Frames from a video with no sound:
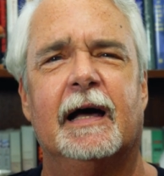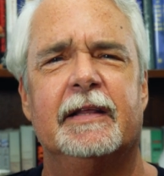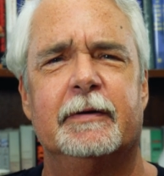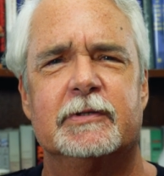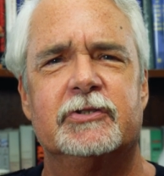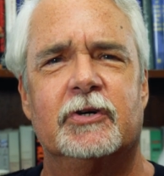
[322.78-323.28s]

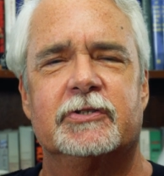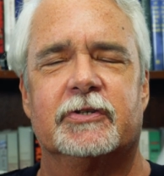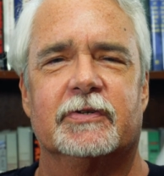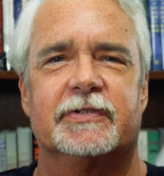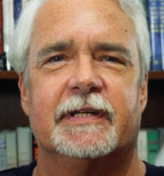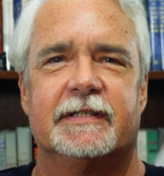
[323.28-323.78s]
think it was
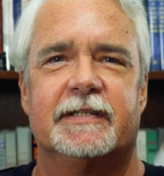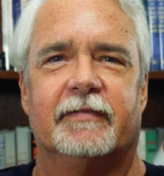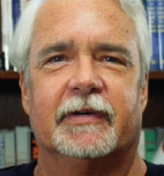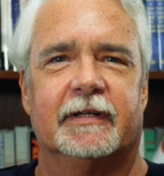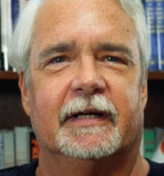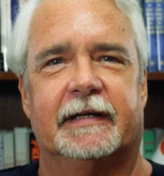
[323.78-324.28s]
Churchill said
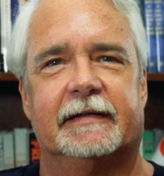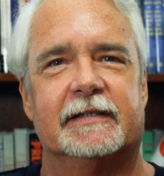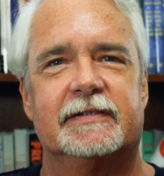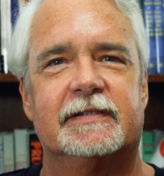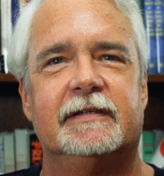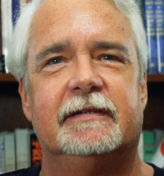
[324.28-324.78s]
something like,
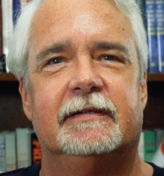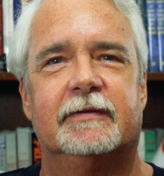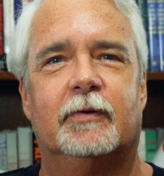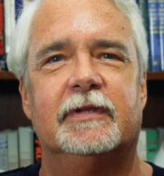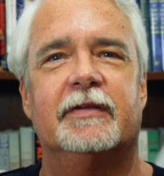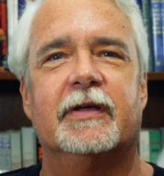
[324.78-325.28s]
it's
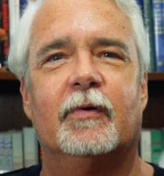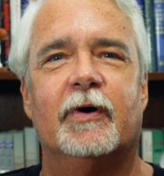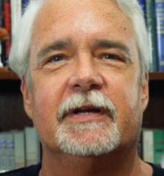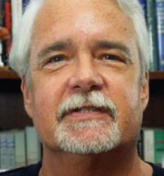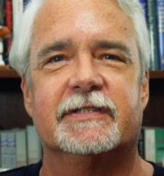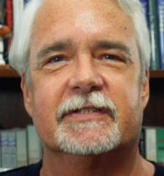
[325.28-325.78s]
nothing
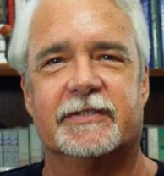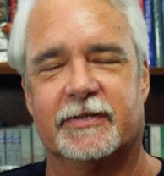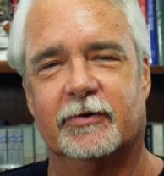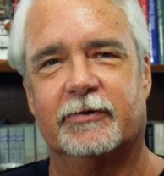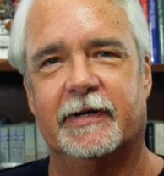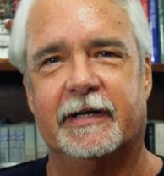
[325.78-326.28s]
quite as
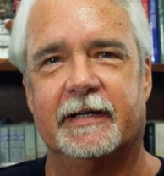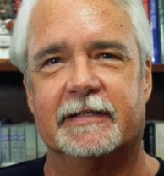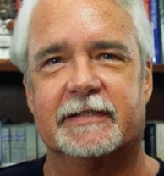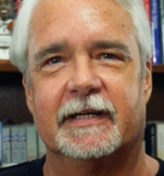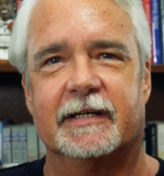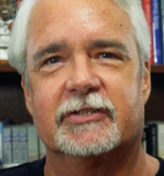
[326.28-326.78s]
exhilarating
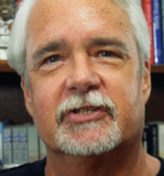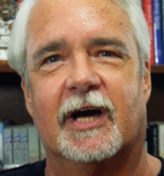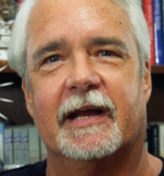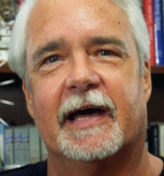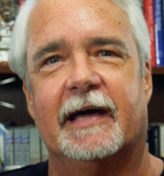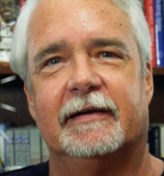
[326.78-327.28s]
as getting
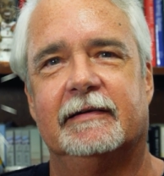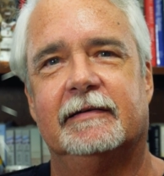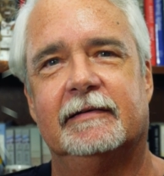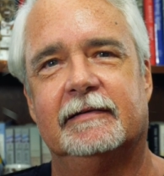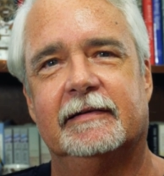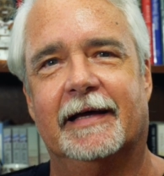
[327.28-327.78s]
shot at
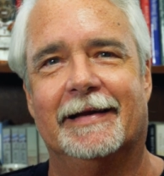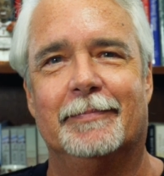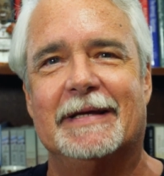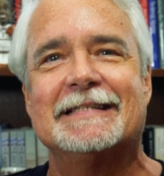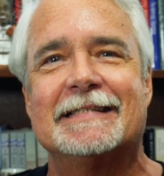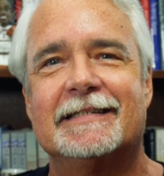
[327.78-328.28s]
and
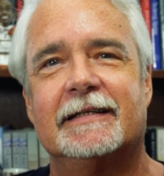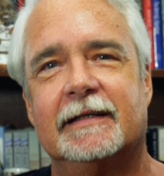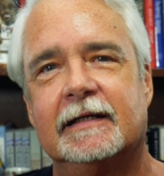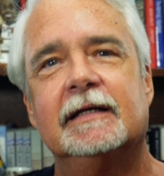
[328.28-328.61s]
missed.